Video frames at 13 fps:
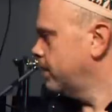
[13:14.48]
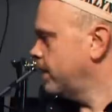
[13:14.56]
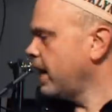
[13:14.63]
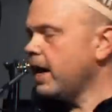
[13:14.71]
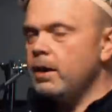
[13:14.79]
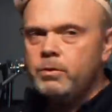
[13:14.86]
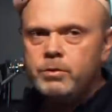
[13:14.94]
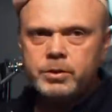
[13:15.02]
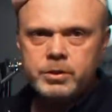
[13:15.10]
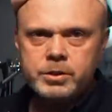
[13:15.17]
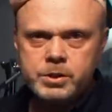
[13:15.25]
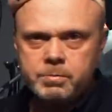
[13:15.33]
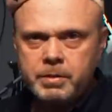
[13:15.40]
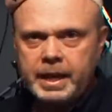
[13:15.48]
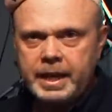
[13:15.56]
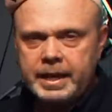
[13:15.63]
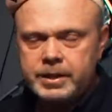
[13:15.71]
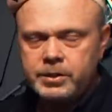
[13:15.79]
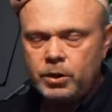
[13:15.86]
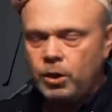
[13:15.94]
Now the
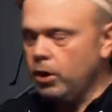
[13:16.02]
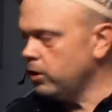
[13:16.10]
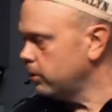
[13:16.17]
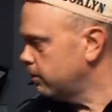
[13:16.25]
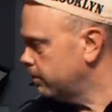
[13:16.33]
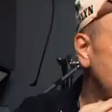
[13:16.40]
display is on.